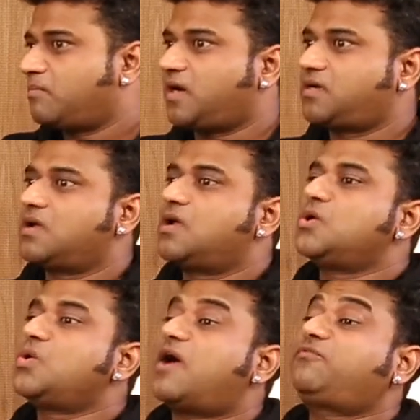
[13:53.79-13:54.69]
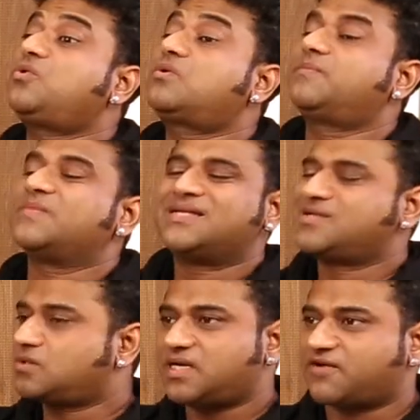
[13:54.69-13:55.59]
But you have to,
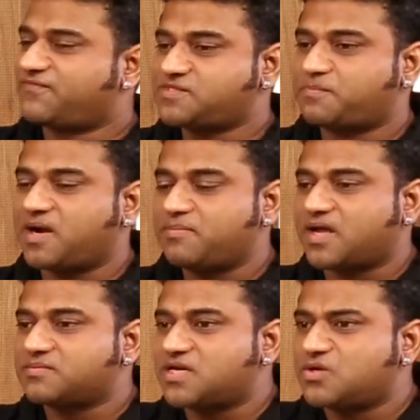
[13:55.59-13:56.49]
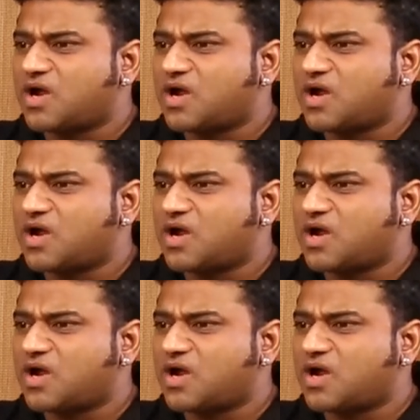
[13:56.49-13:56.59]
you know, the toughest part becomes like